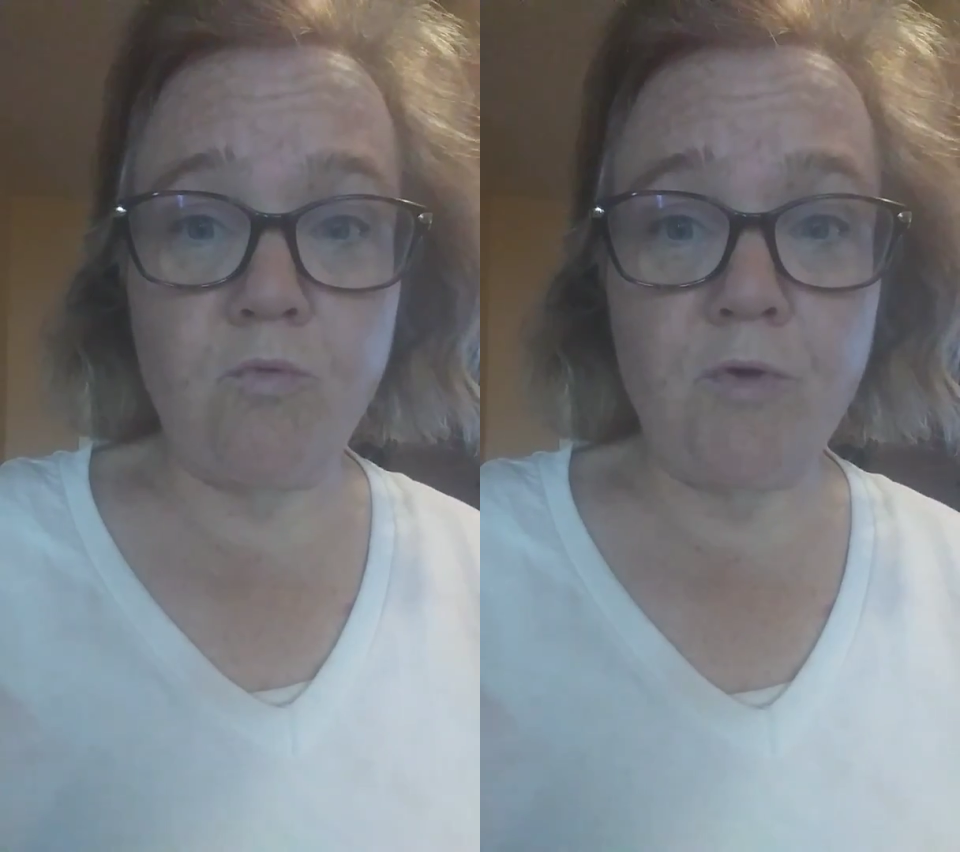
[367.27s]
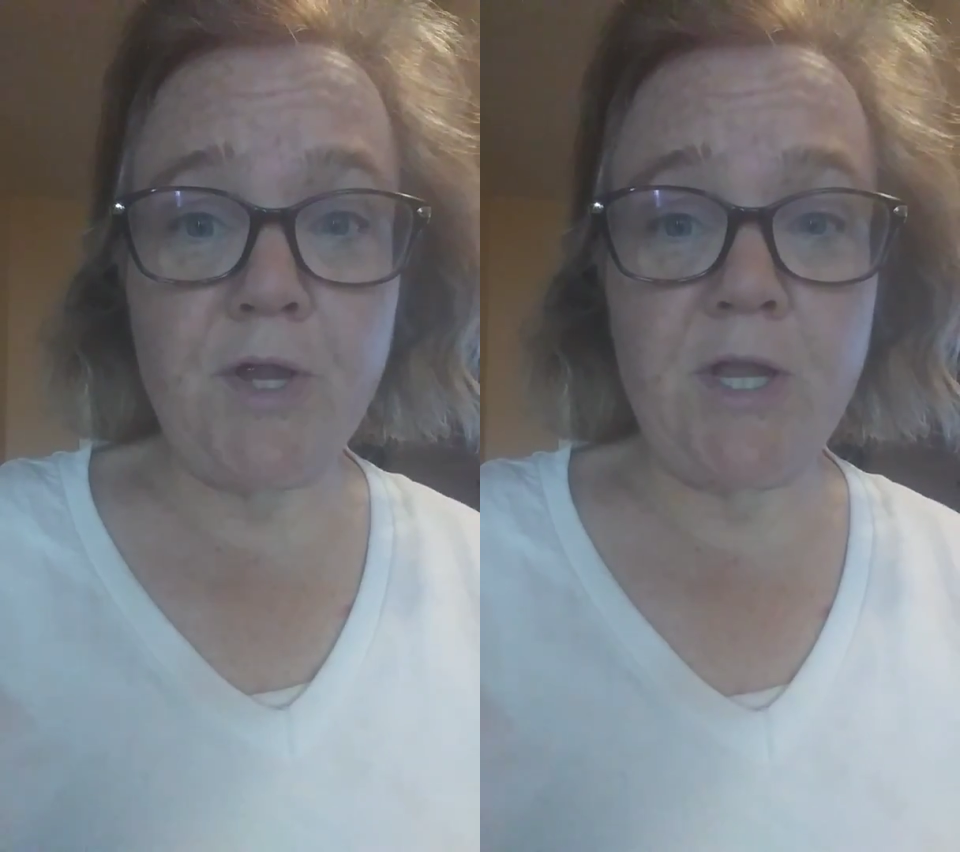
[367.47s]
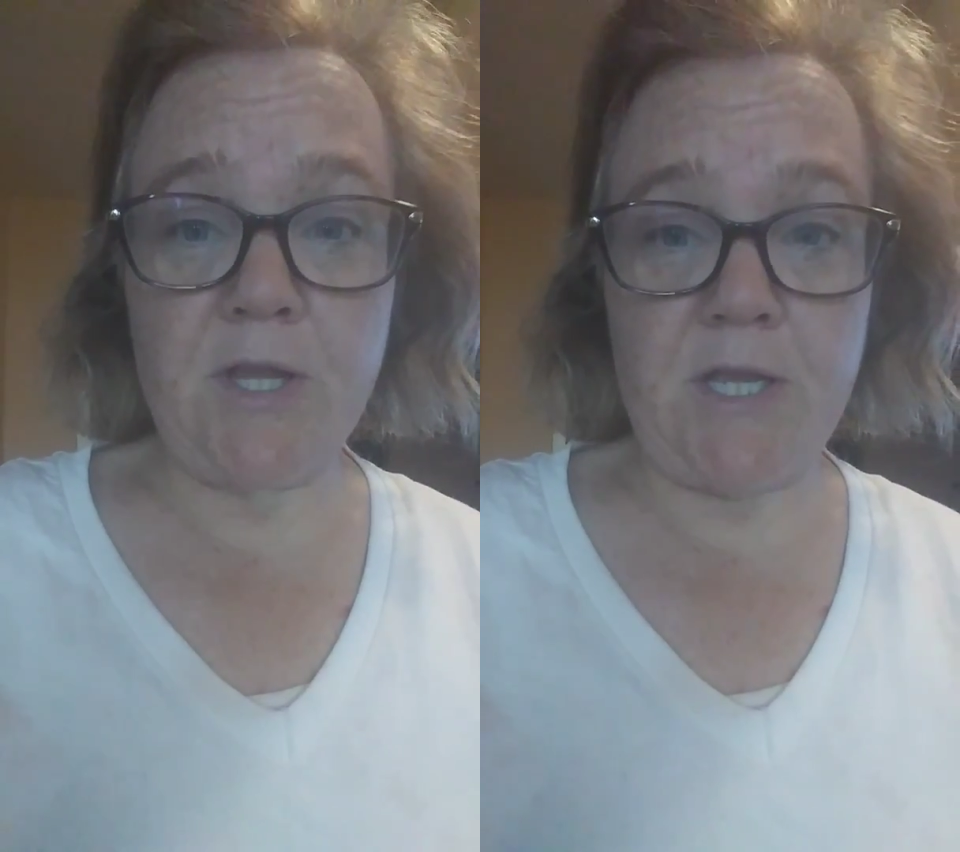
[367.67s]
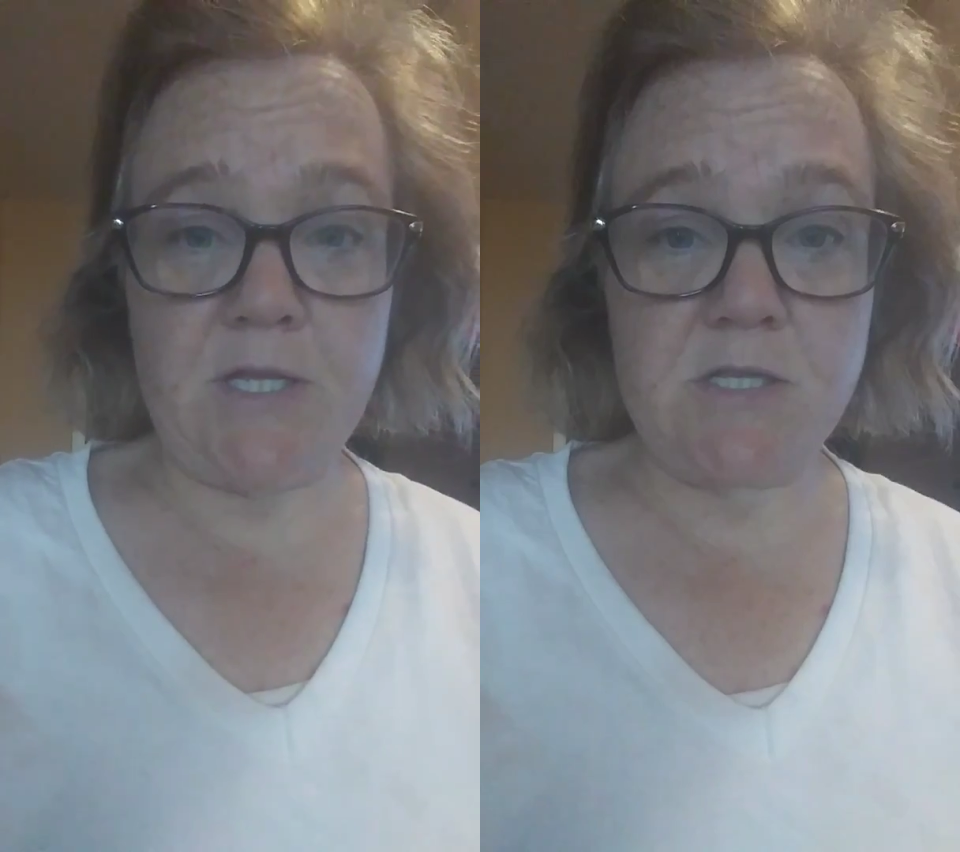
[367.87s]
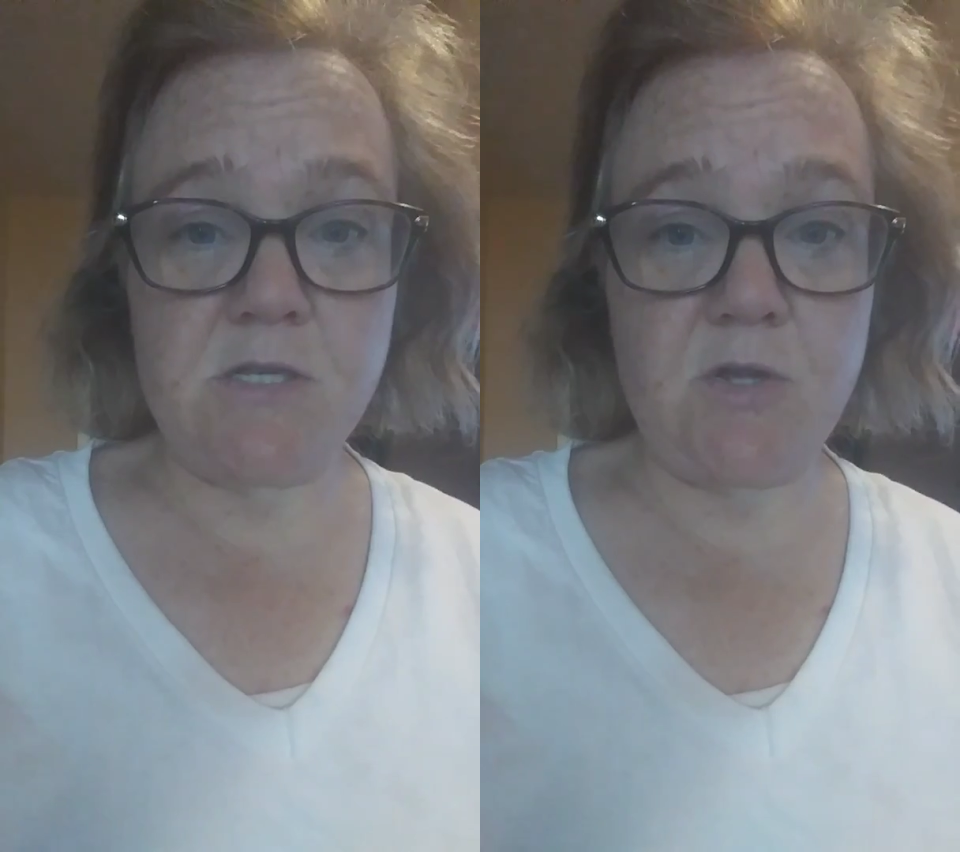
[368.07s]
really
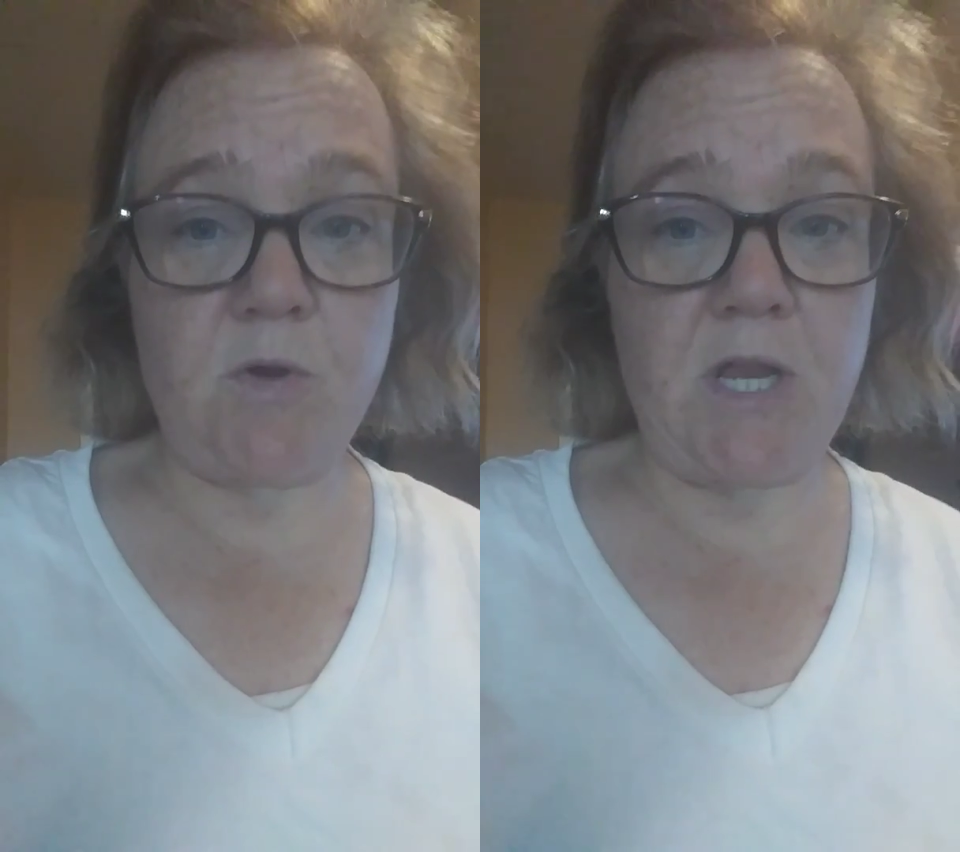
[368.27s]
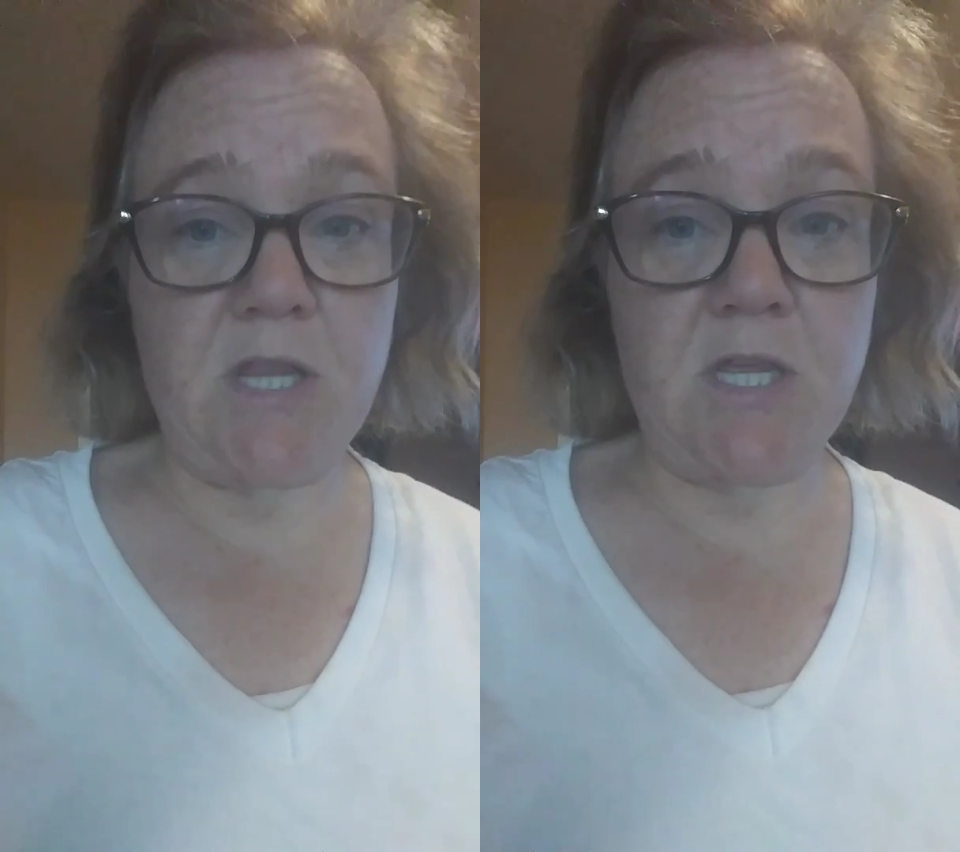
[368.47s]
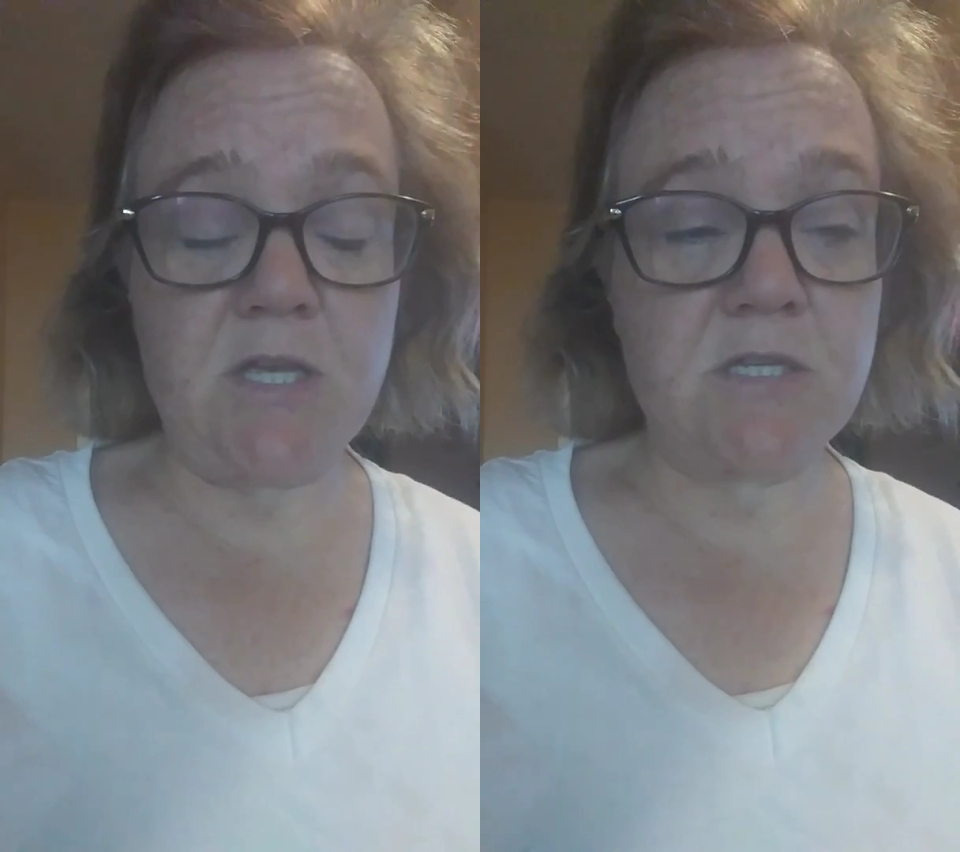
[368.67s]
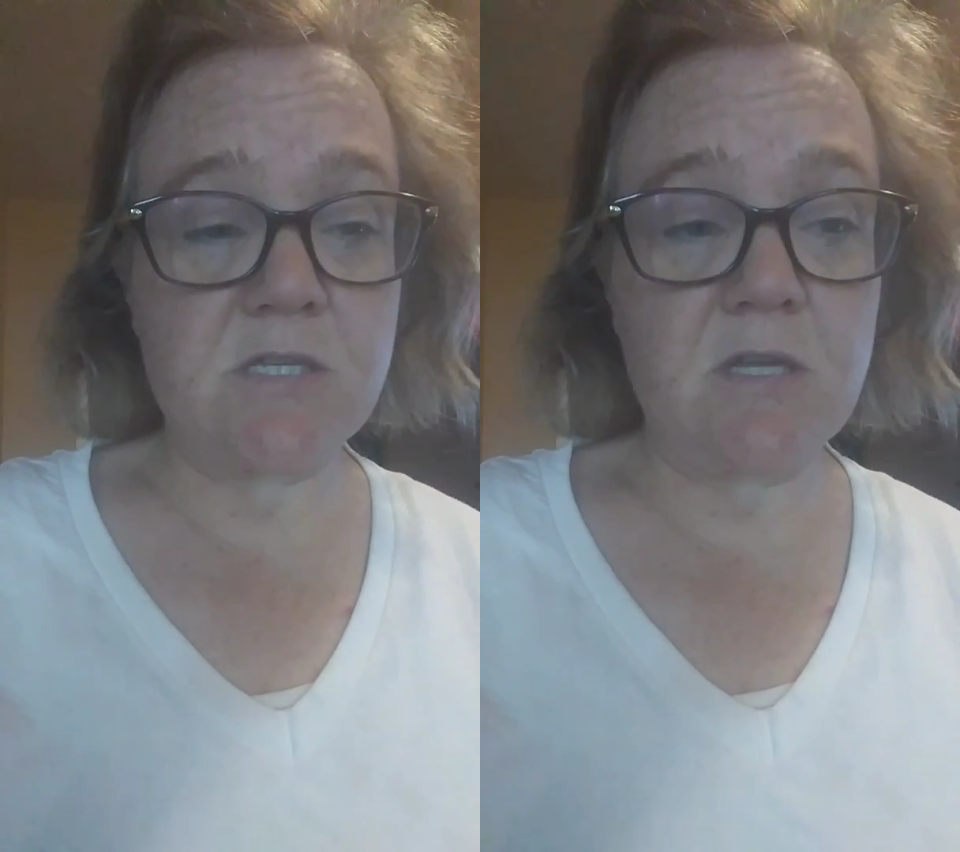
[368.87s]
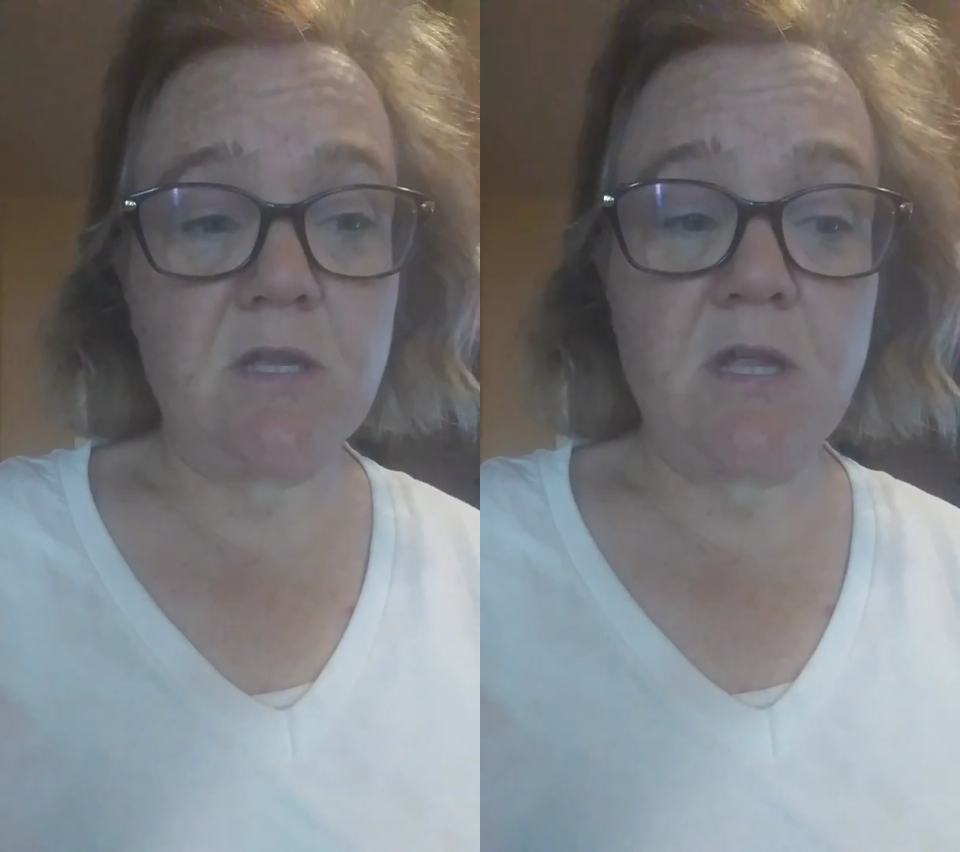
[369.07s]
get to know an atheist